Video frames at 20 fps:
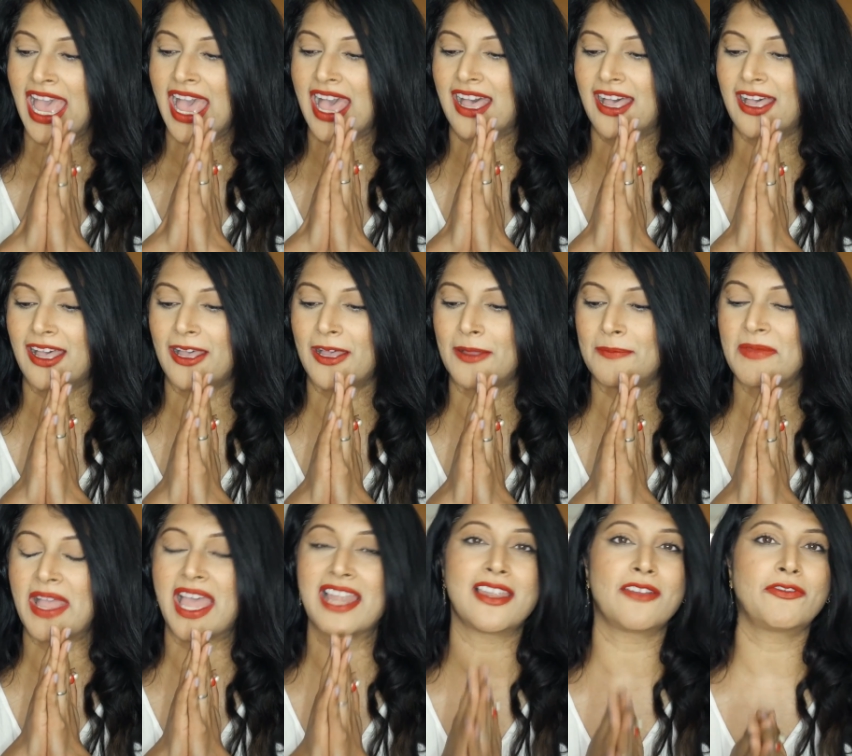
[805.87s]

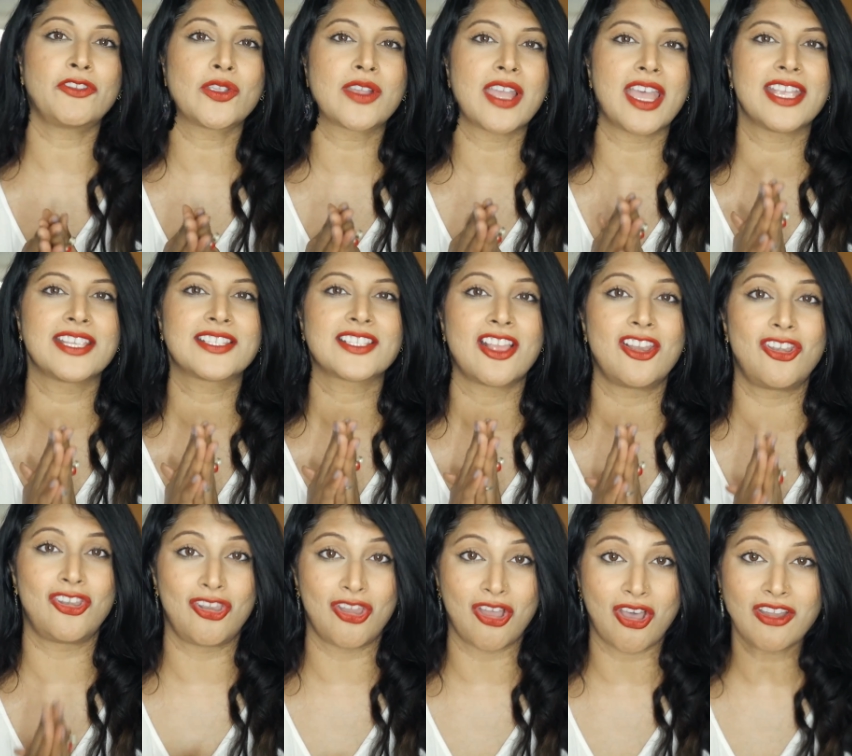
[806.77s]
I love you guys a
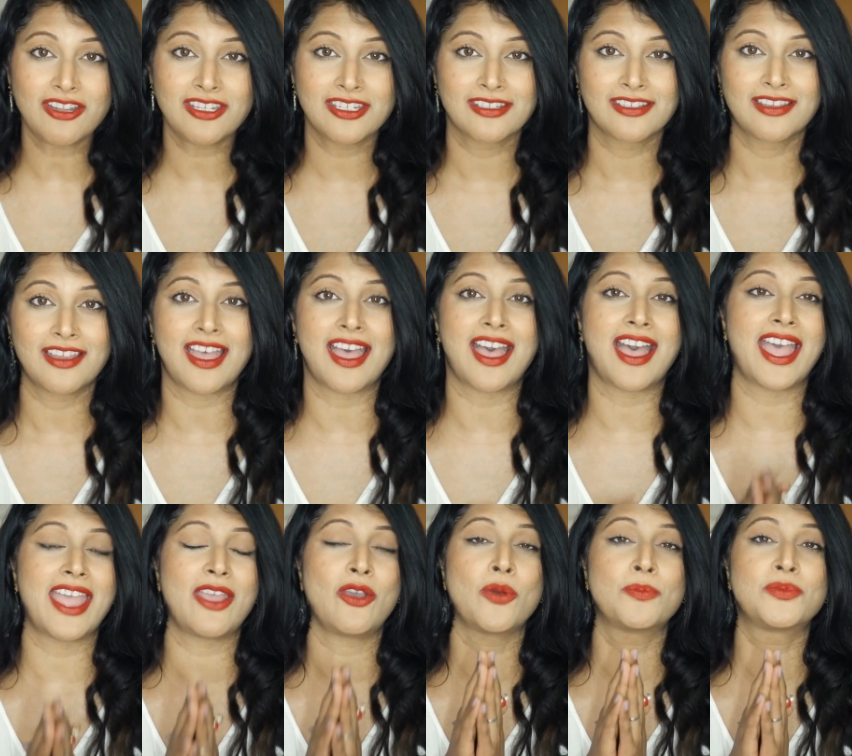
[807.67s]
lot.
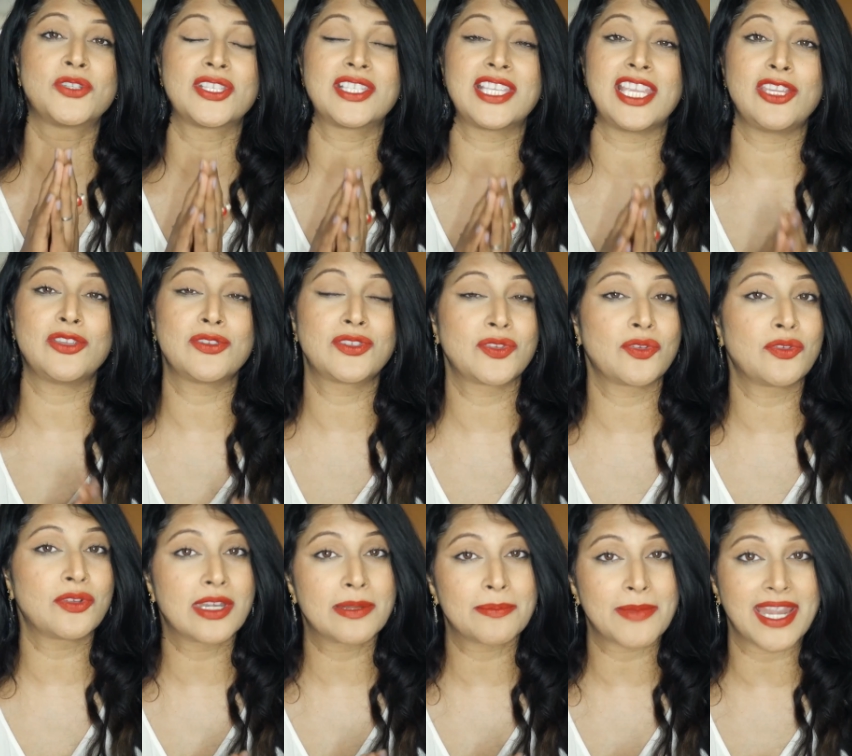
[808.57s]
I hope to see you
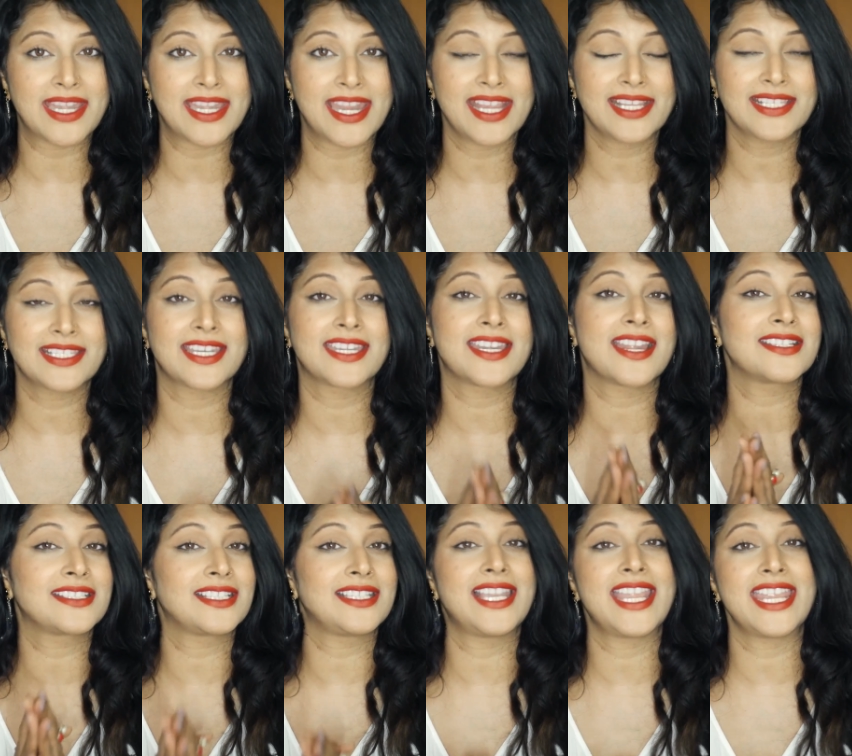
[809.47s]
soon in my next, and
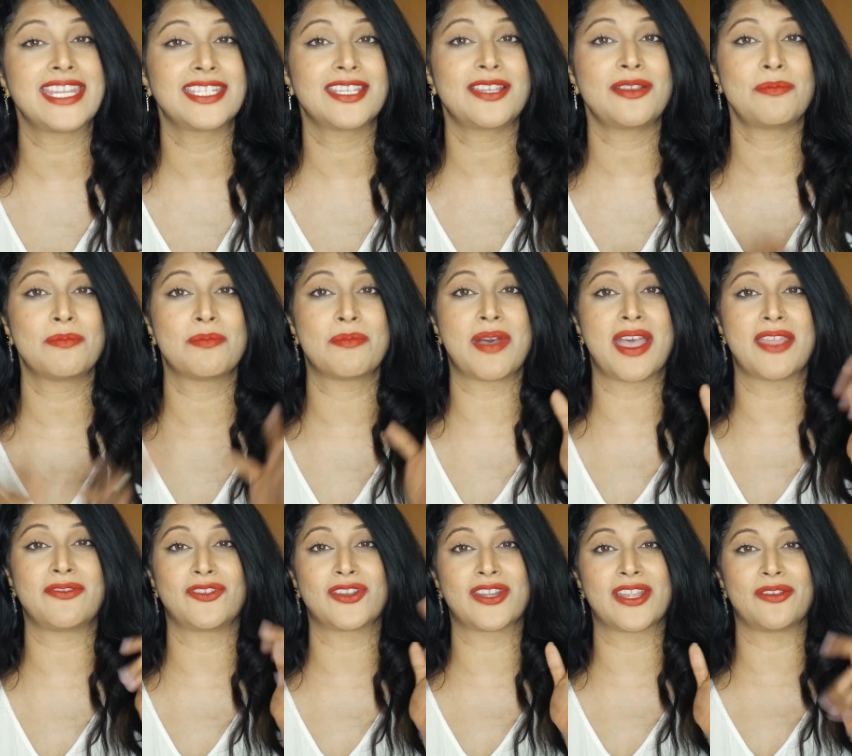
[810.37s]
until later,
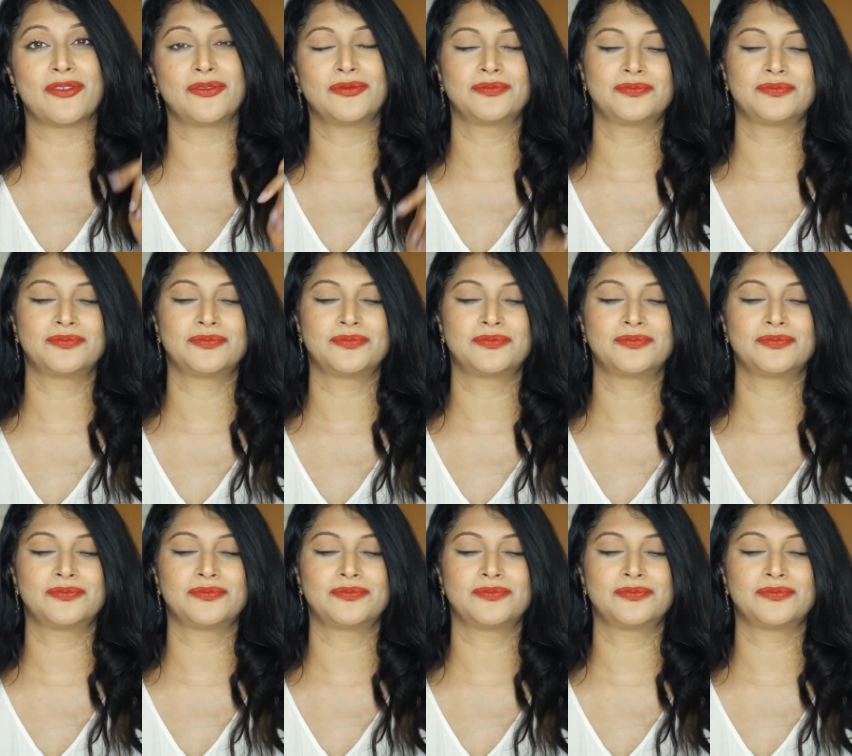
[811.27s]
bye for now.